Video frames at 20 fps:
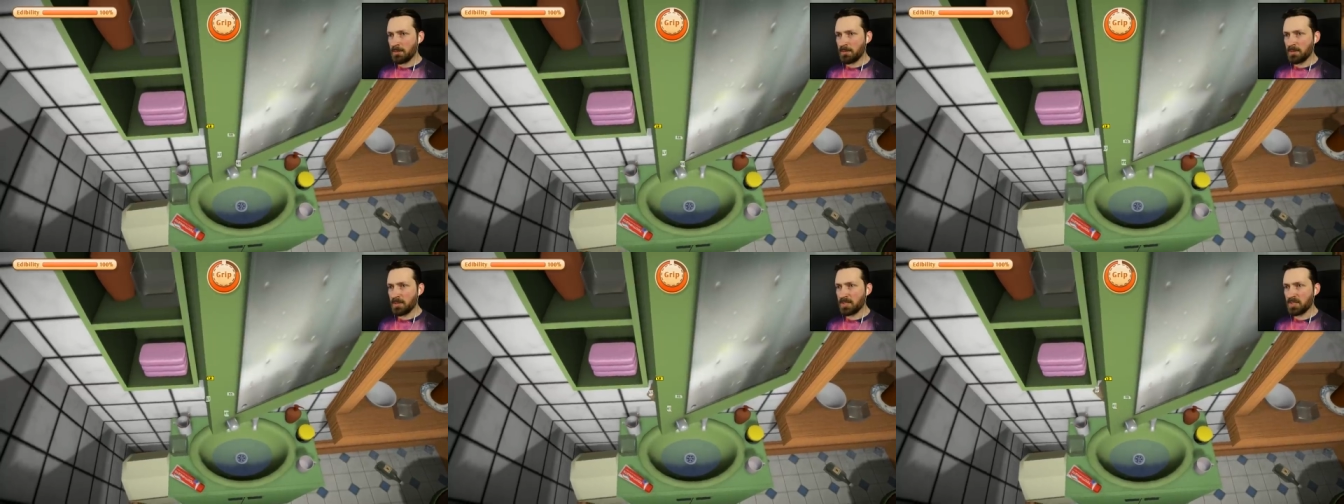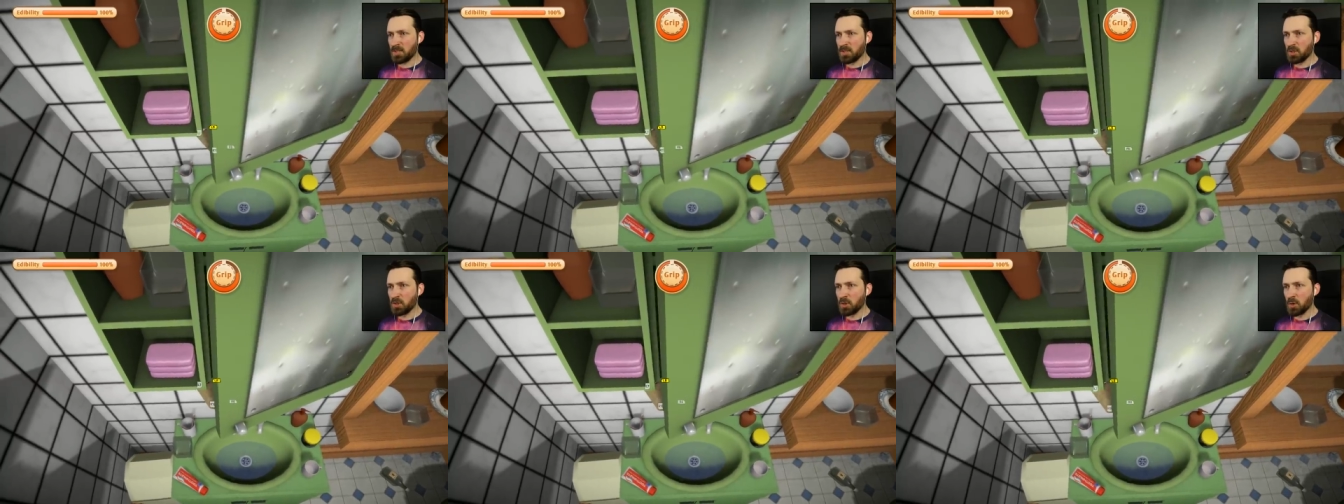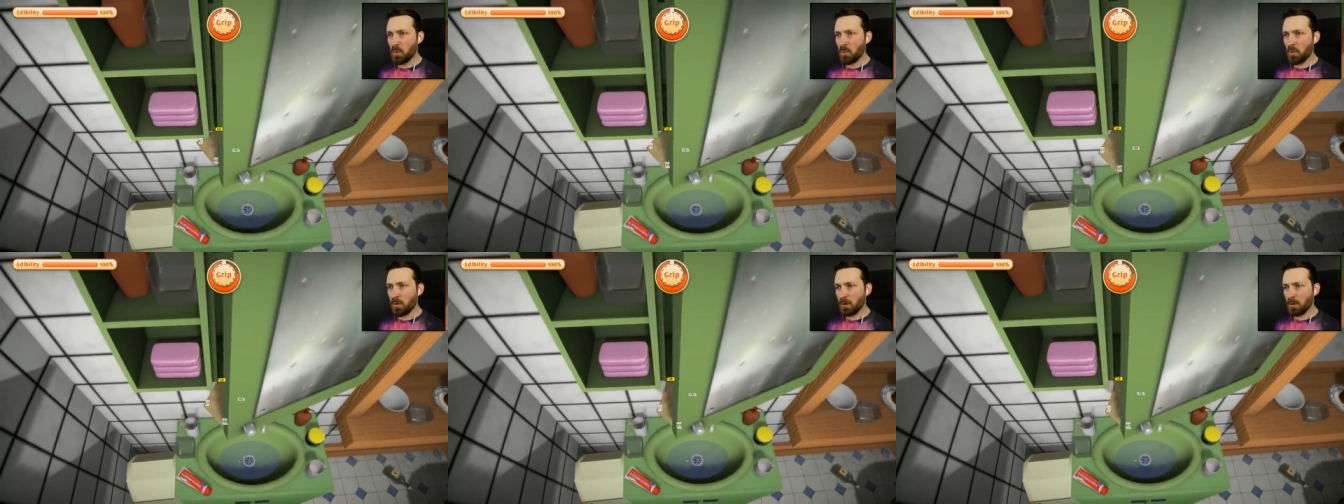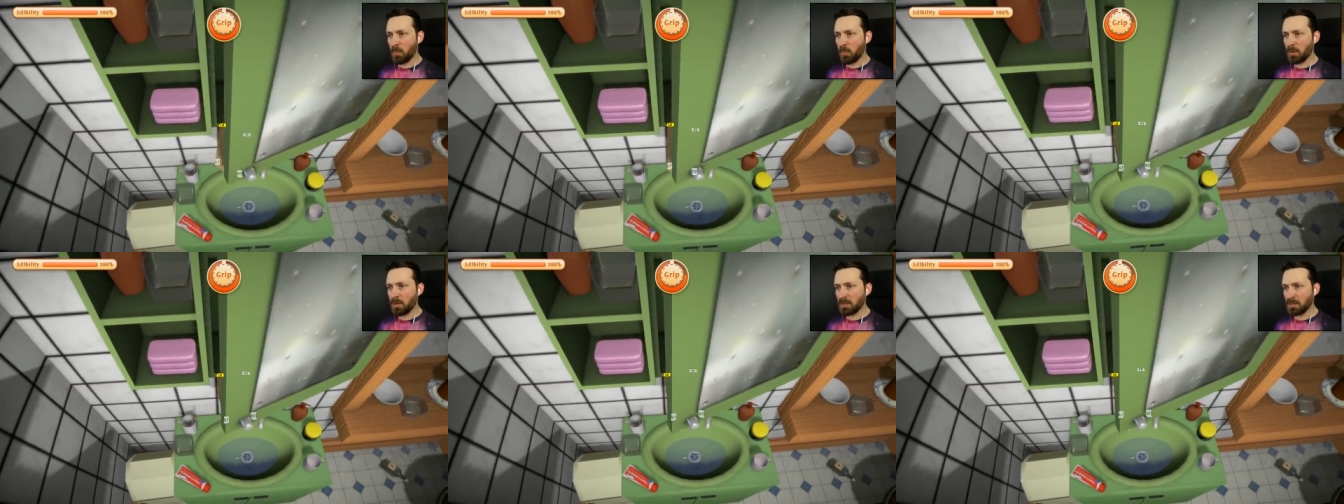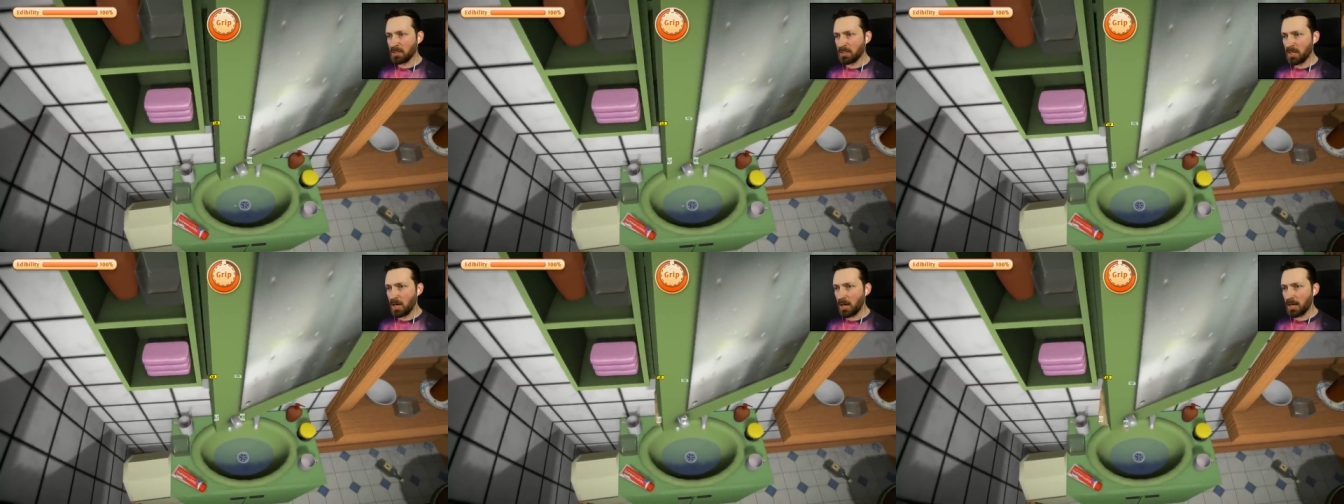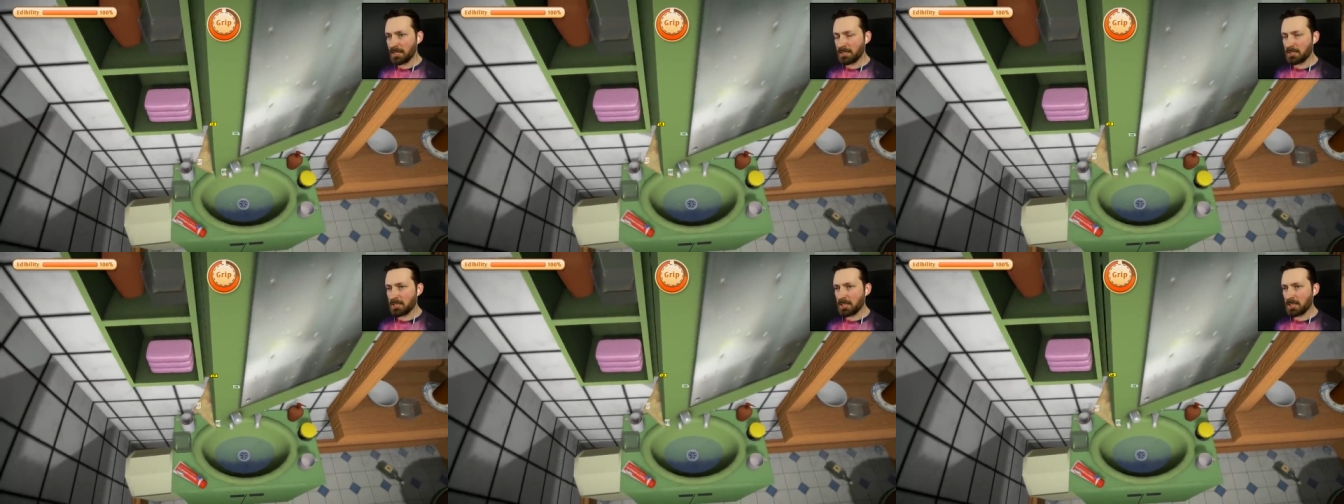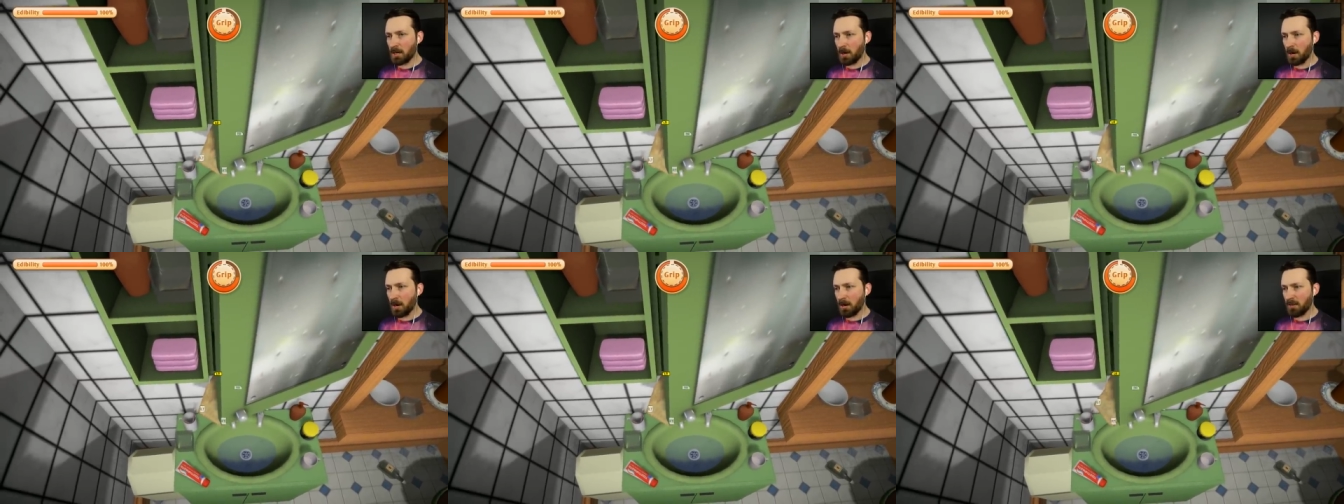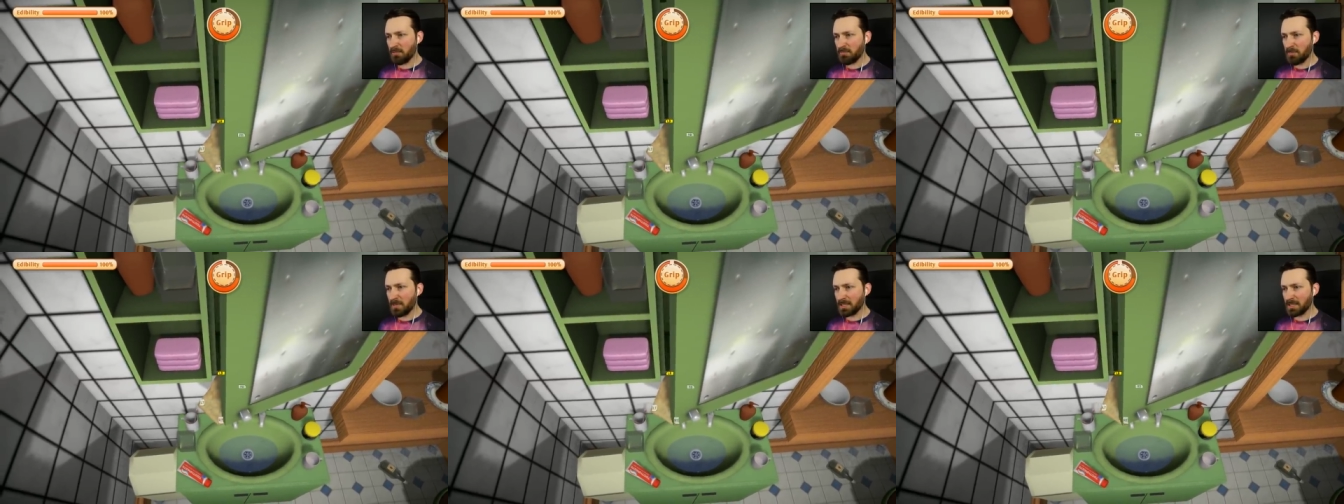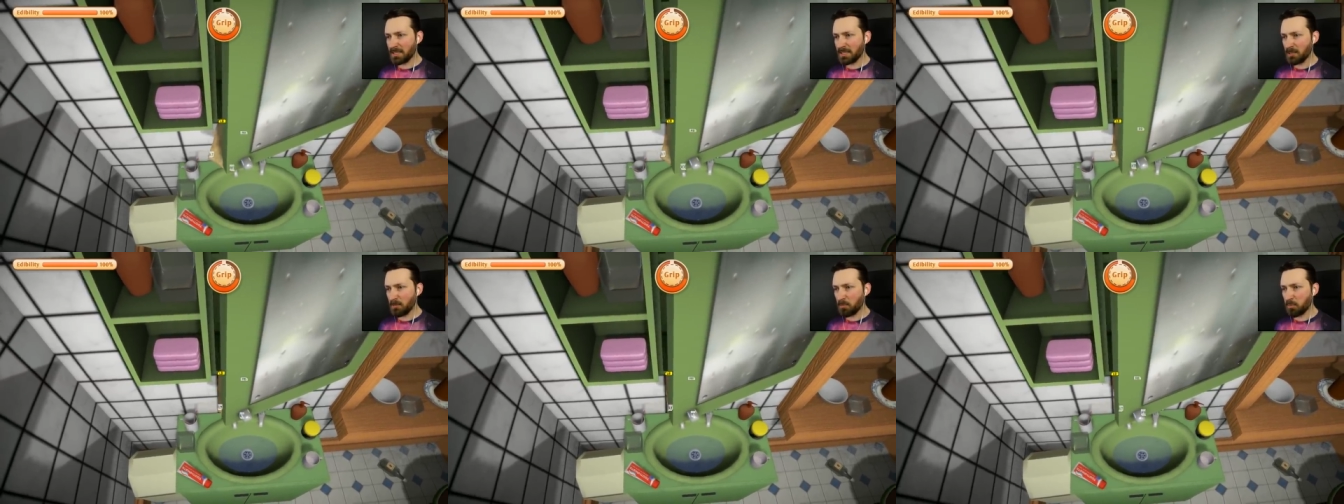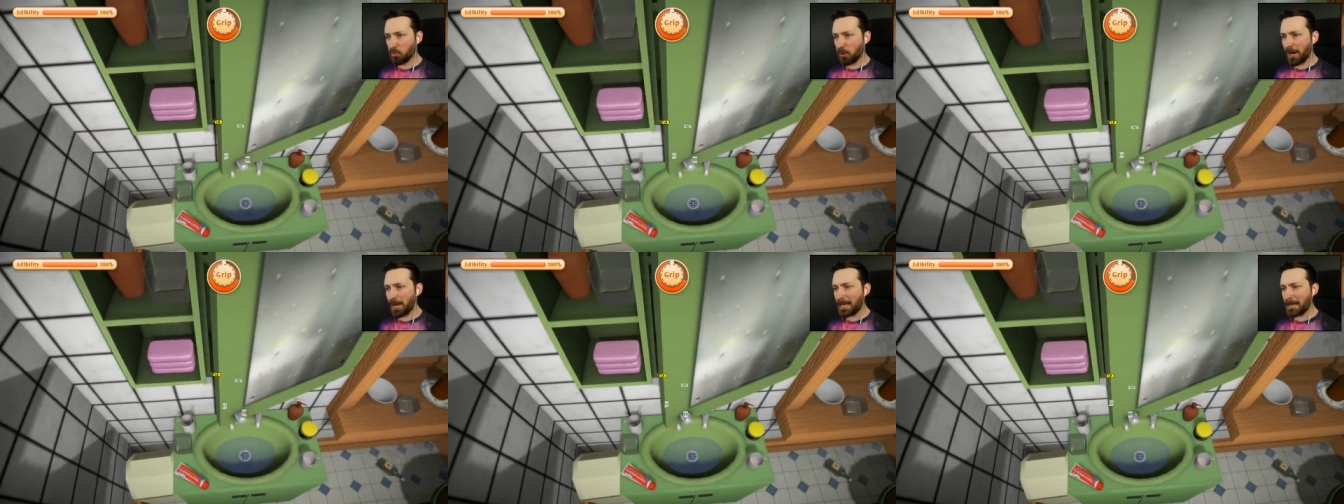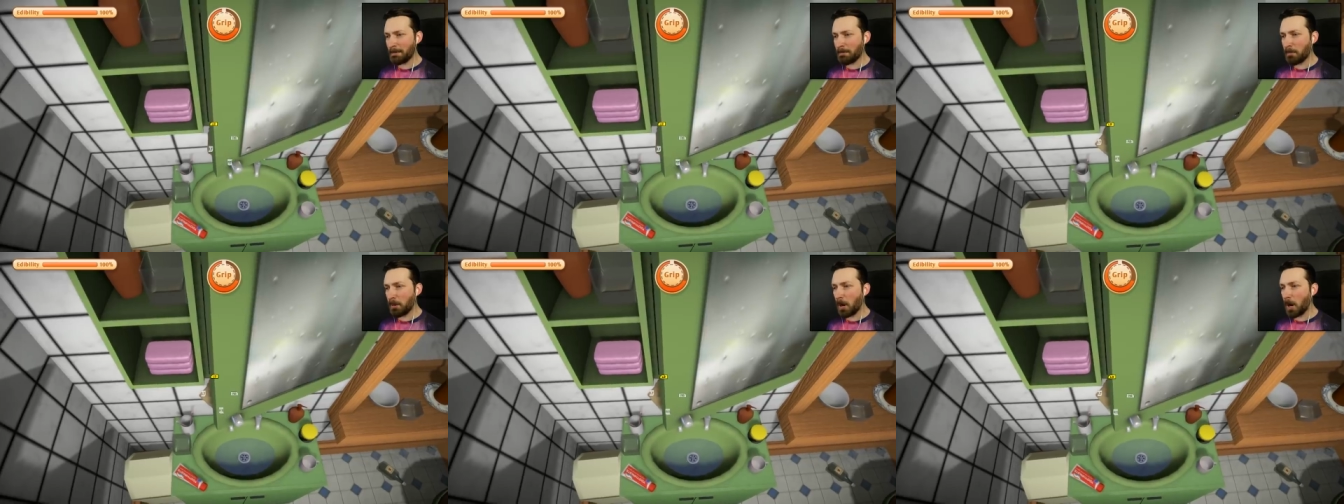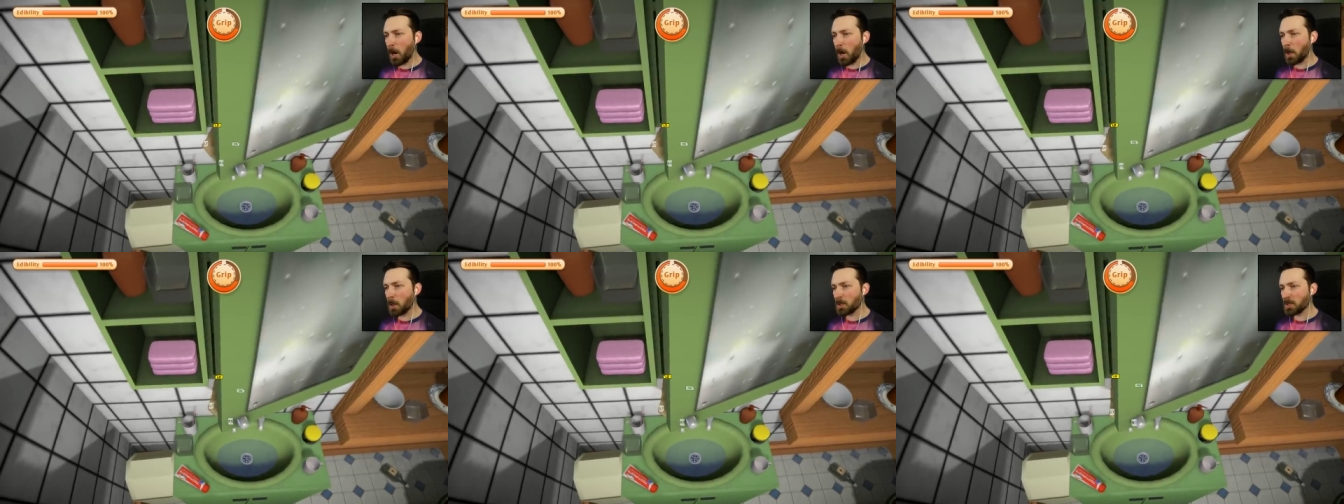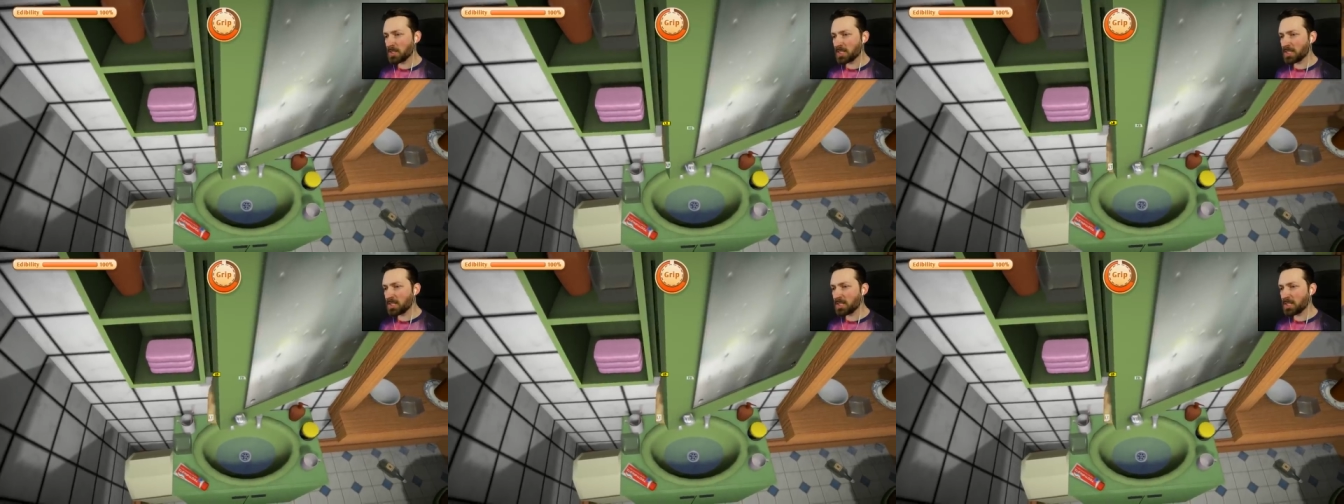This door will not get off my little bready balls.